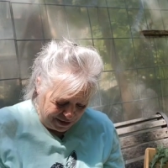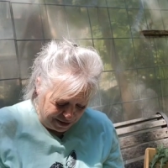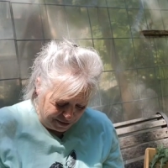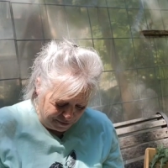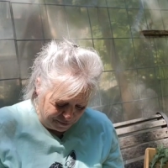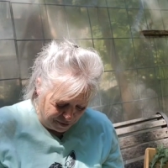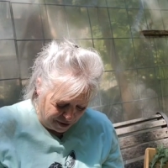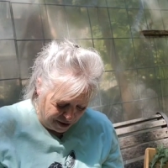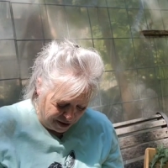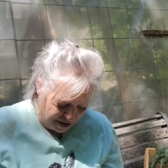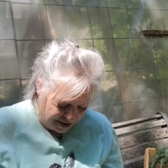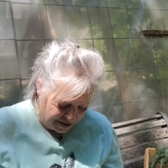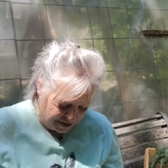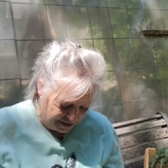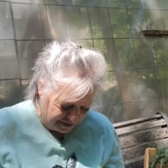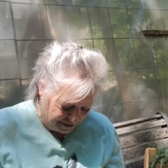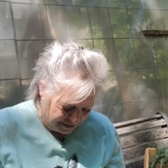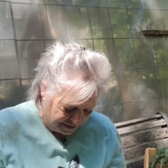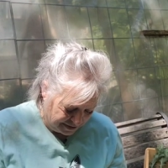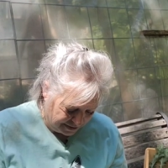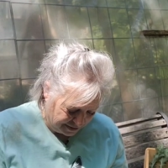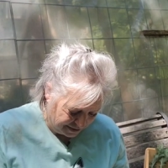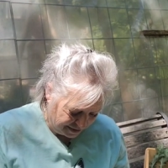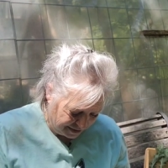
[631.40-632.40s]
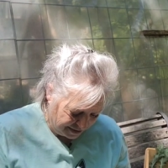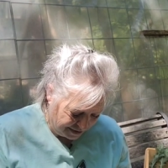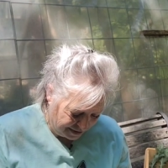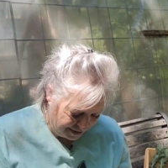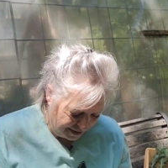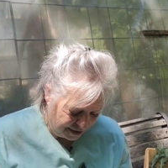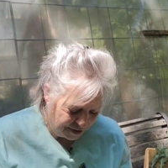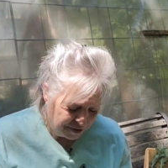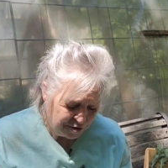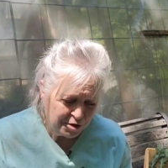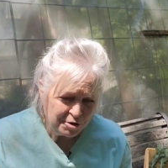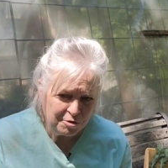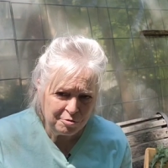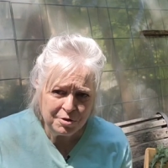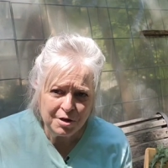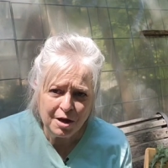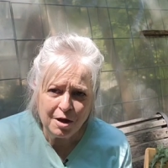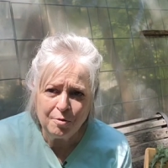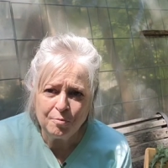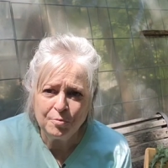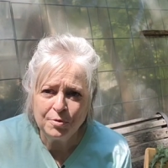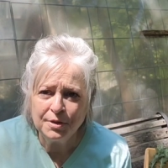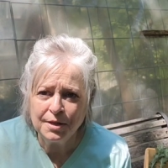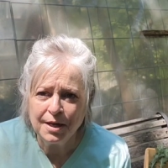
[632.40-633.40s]
but anyways, they'll
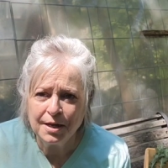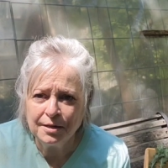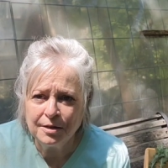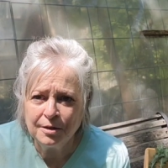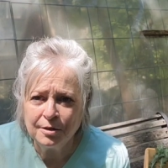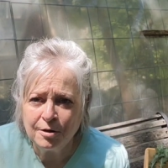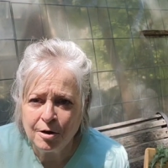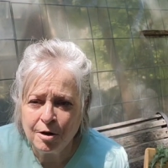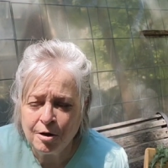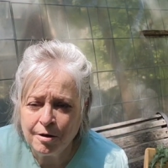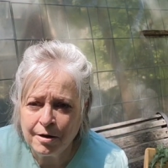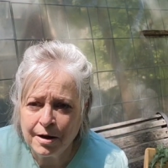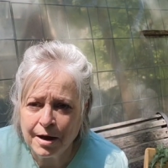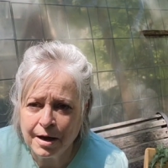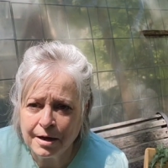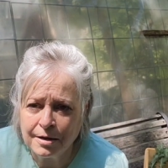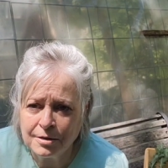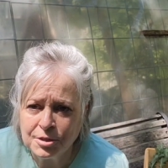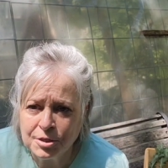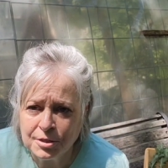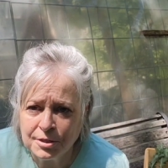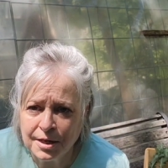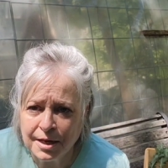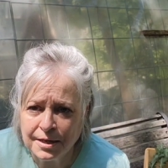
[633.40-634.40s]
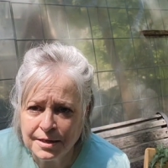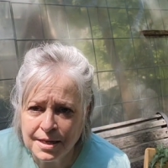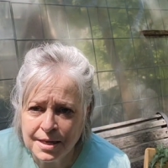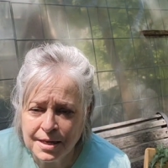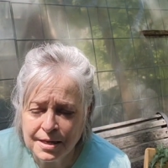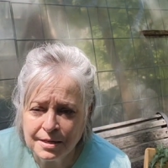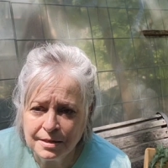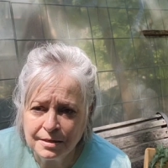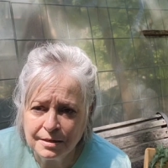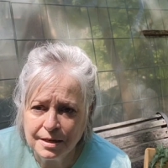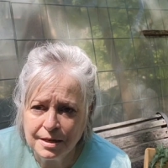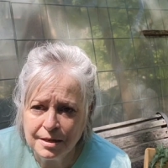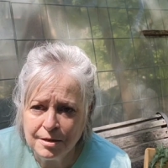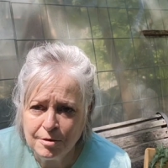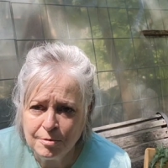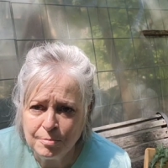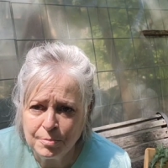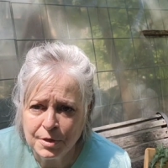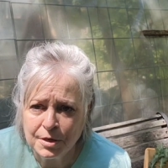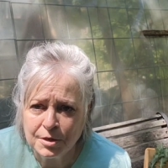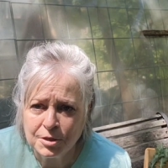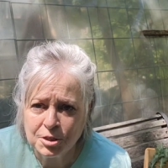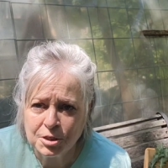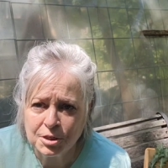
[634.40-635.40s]
know when they get our age and they can't
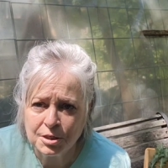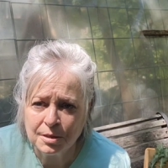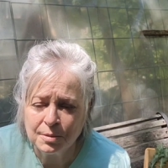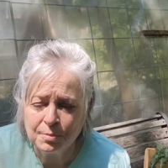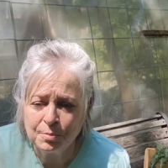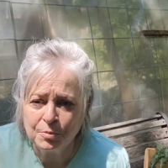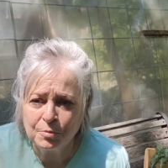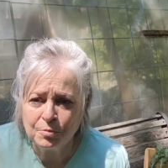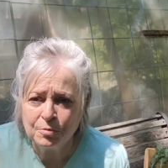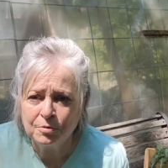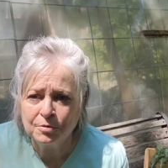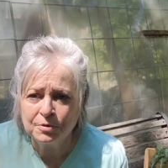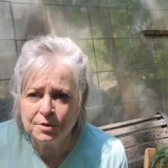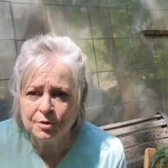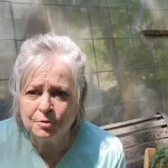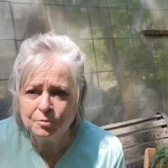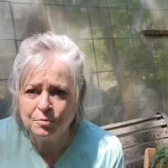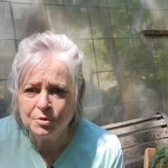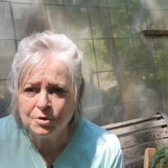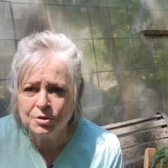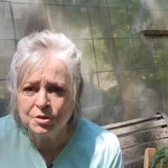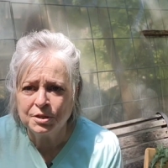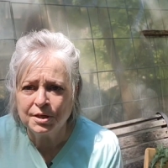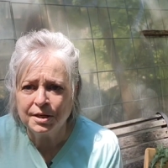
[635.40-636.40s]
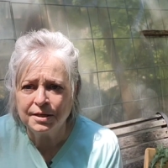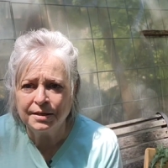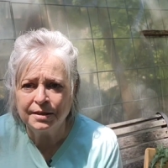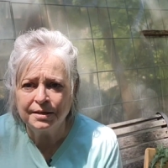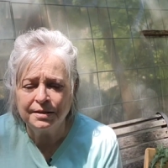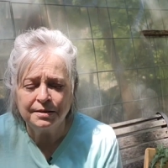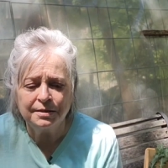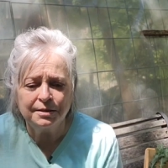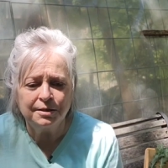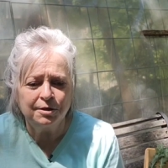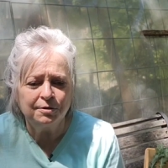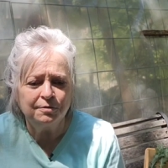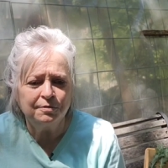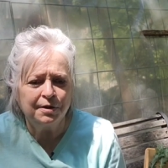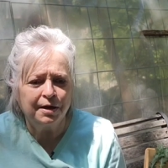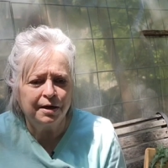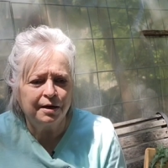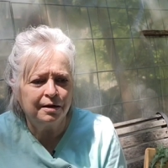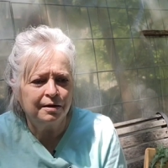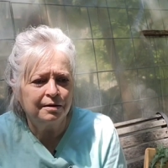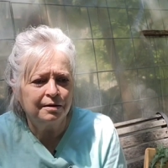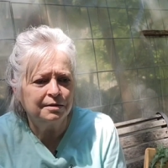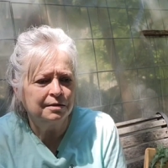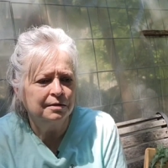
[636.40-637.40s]
hear much anymore. They'll wish they didn't do
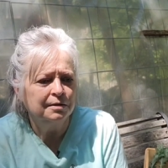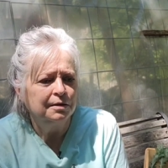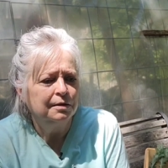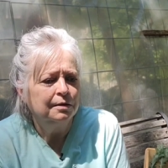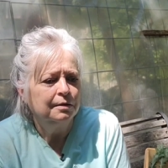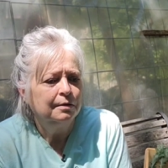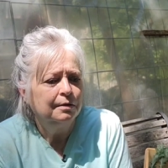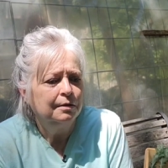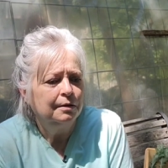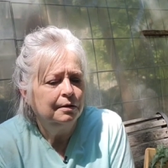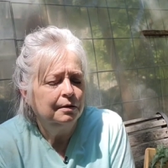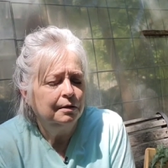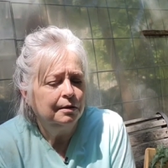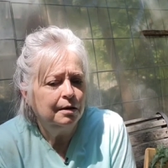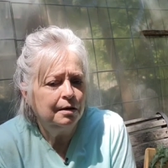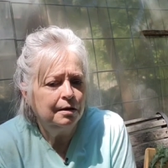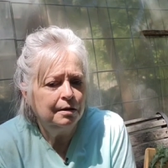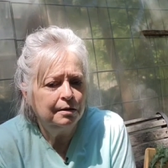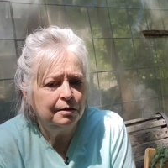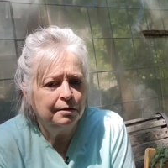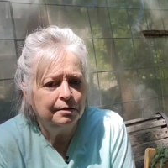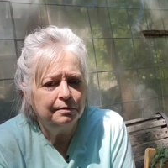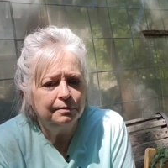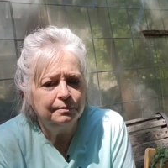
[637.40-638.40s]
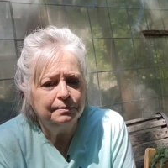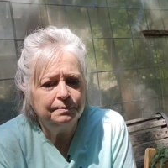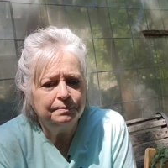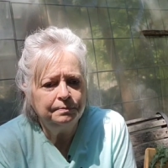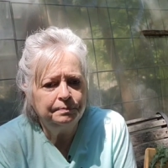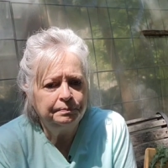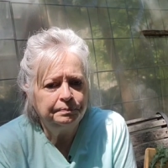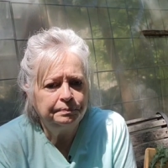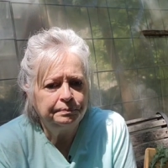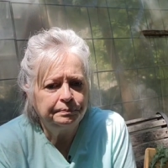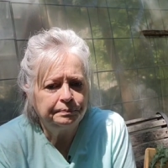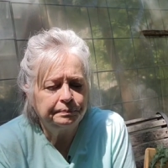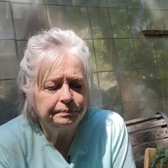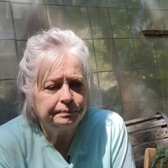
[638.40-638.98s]
that. Um,